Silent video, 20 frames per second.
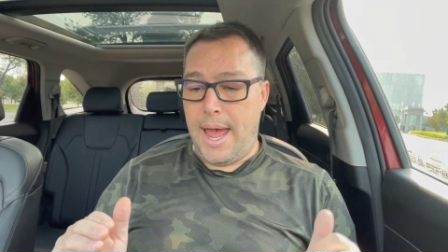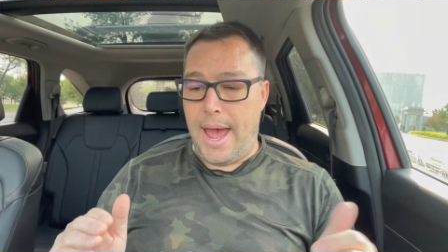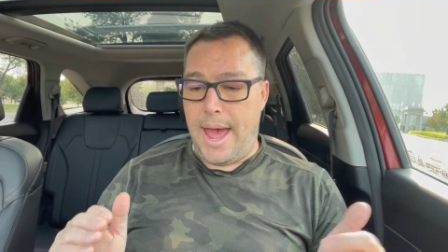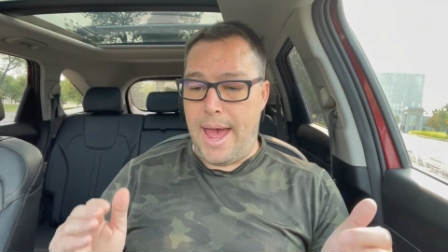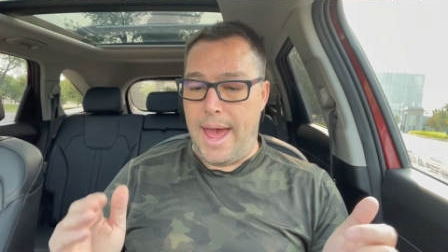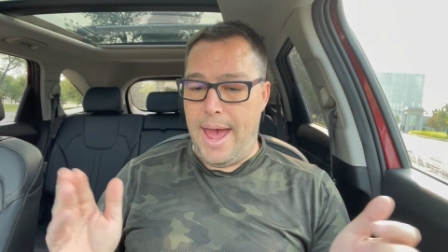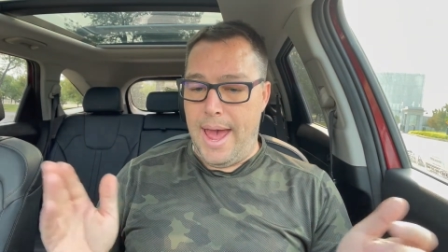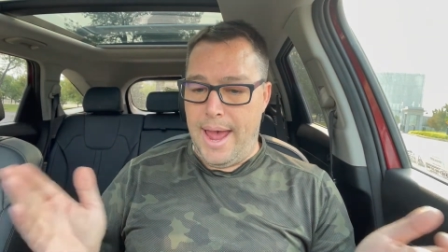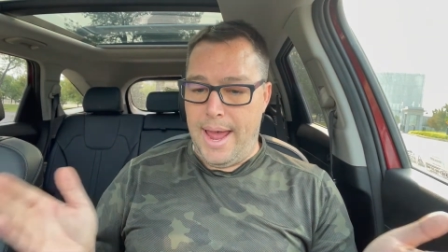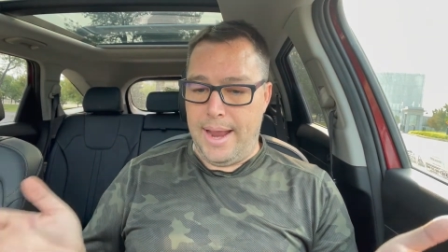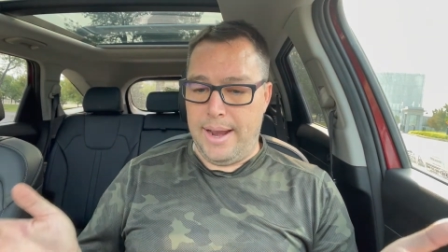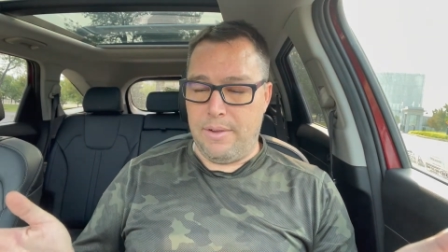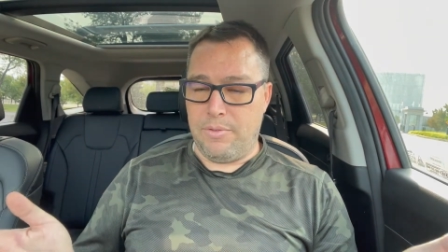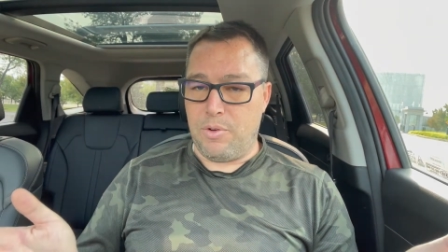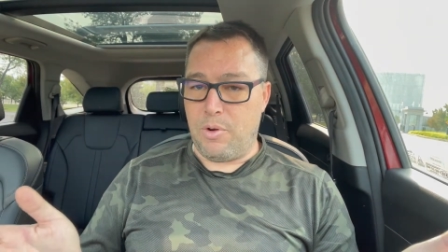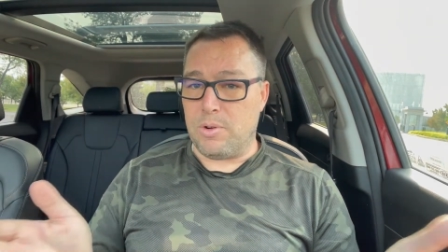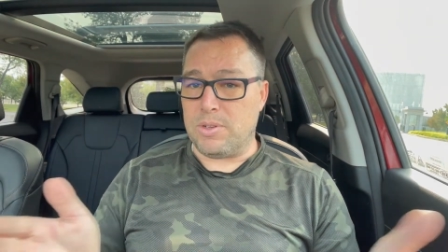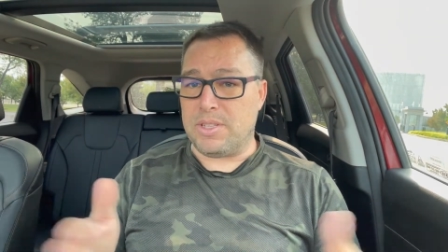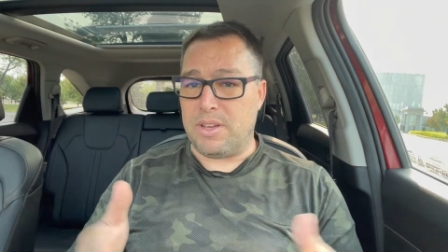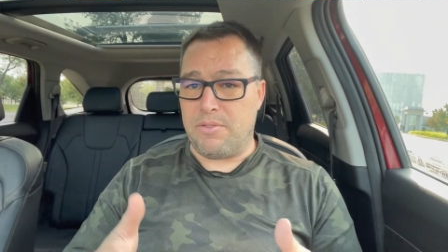and of
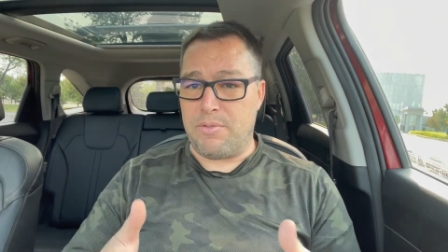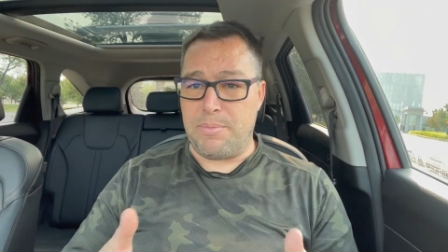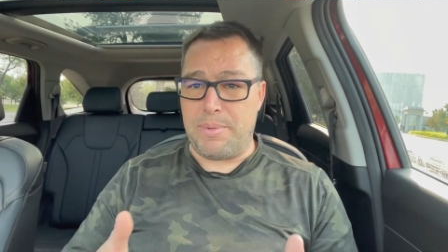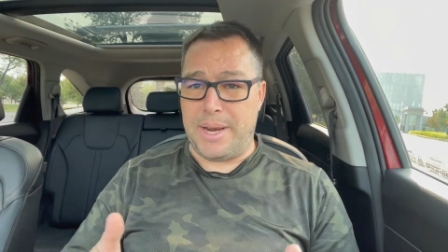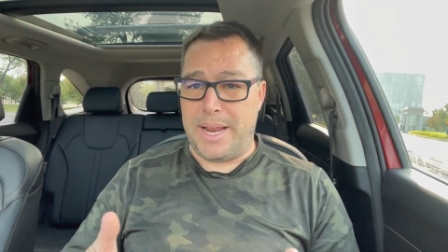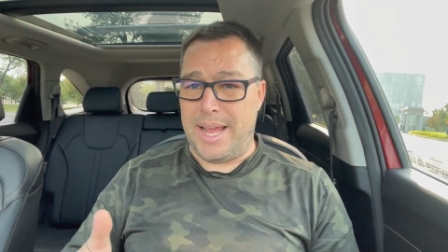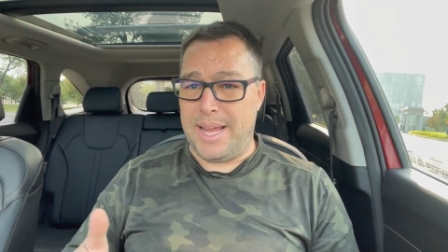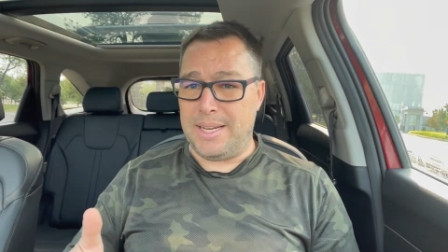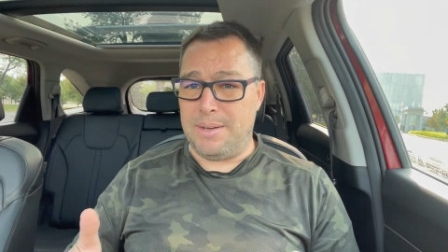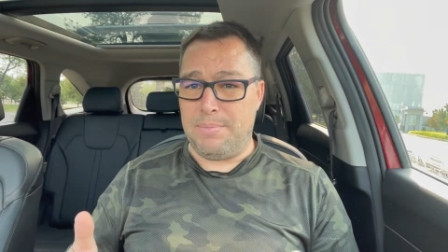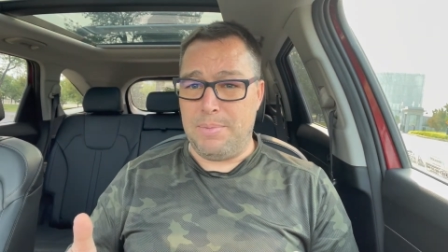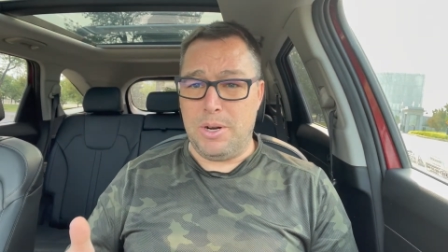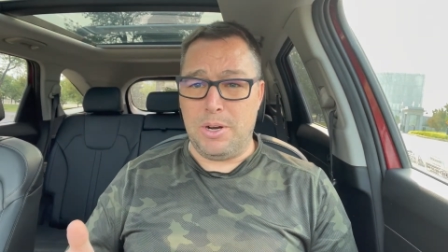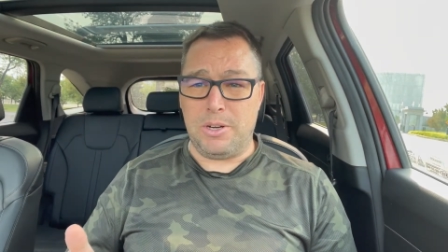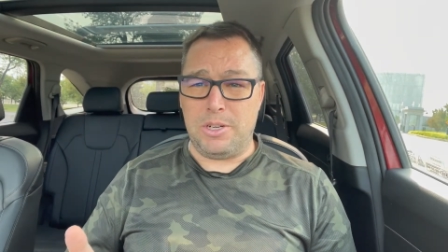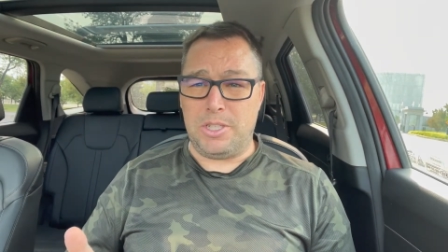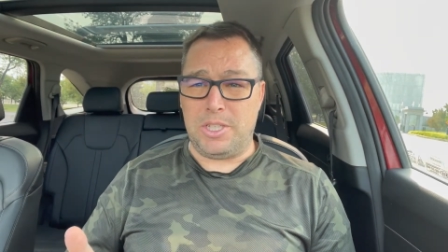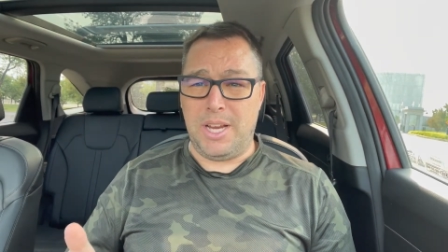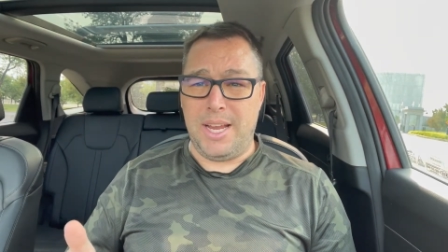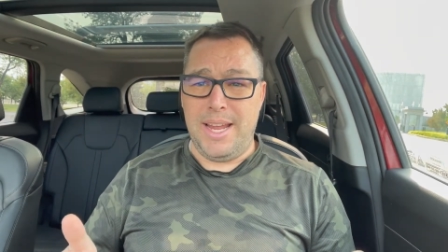course, everybody had to merge.